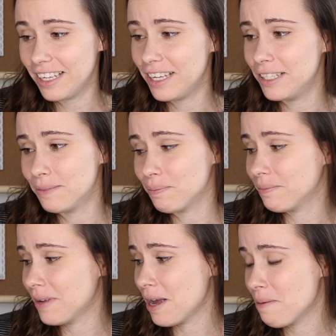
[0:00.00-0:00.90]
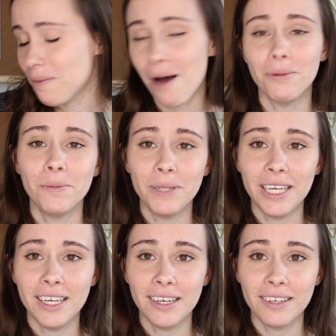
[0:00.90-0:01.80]
He's
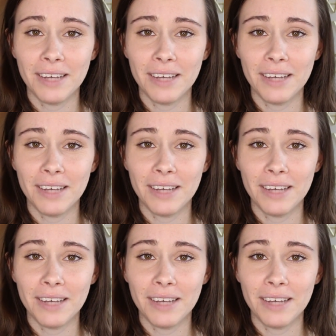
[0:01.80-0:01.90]
probably